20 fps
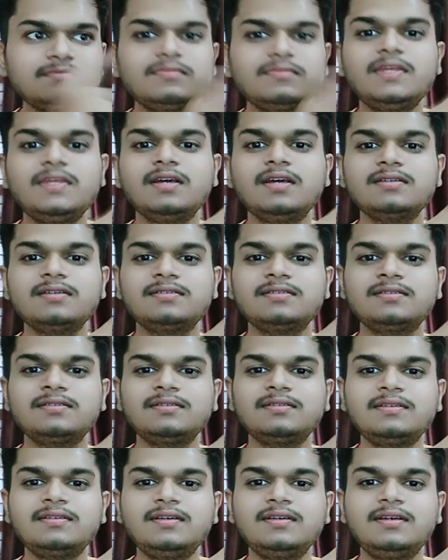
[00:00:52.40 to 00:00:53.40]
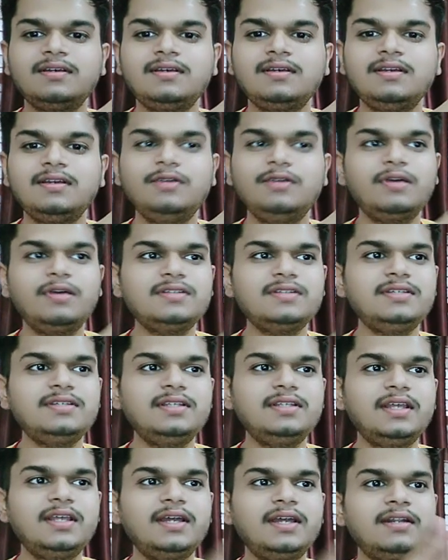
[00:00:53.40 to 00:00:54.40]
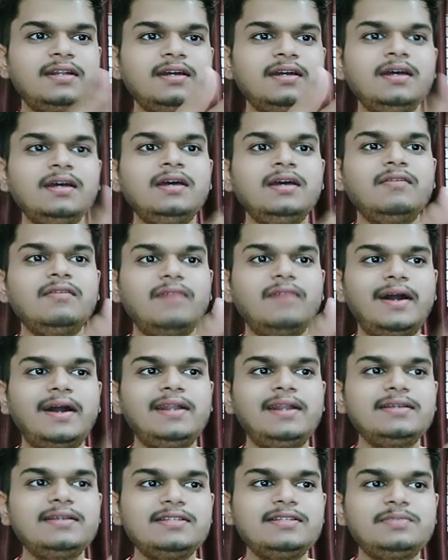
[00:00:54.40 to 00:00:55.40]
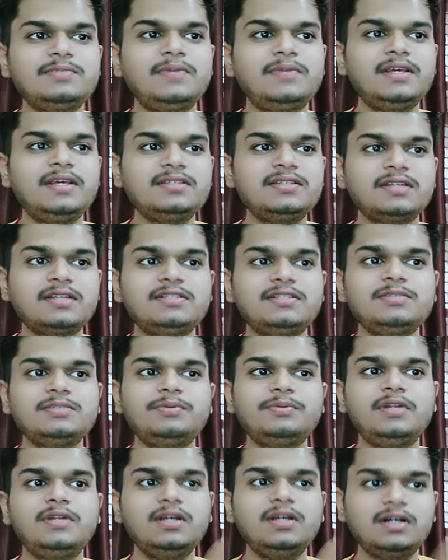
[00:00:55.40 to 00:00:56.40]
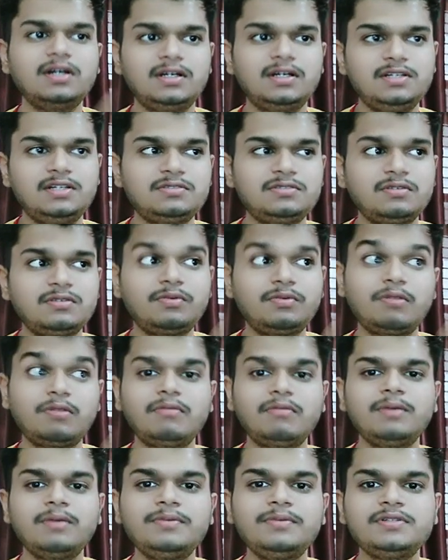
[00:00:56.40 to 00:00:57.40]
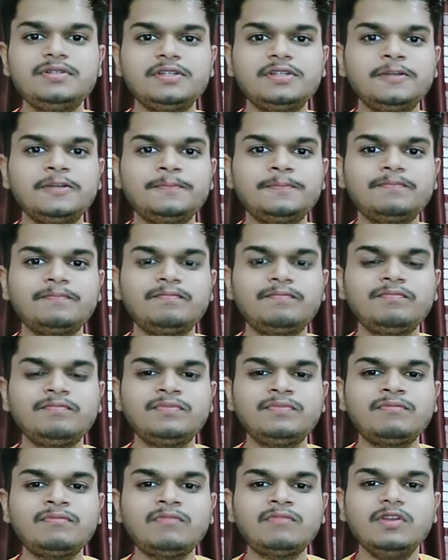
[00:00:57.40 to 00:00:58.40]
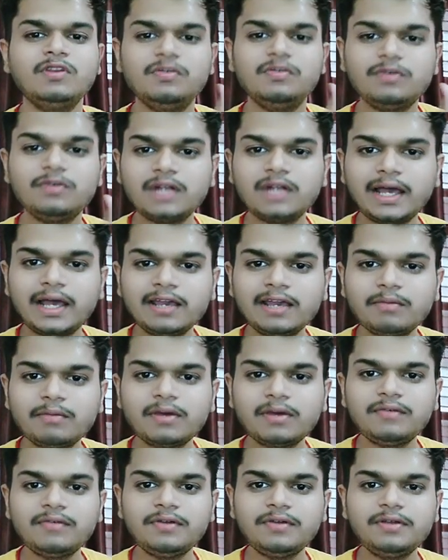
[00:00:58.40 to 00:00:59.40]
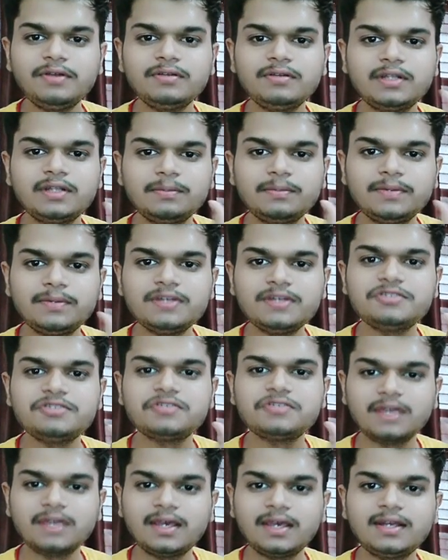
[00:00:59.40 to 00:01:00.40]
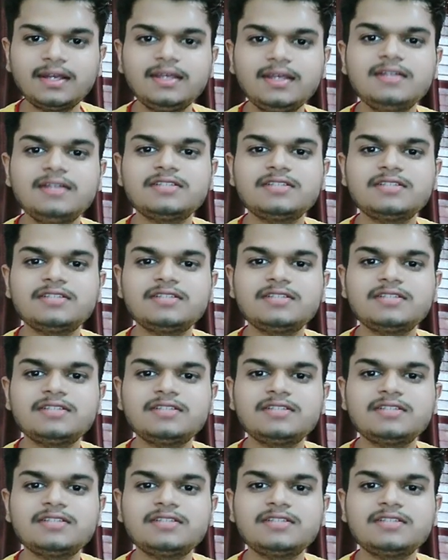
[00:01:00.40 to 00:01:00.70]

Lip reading: Yes, here you can see that wireless display is successfully uninstalled from my PC. If you like my video, then please share it,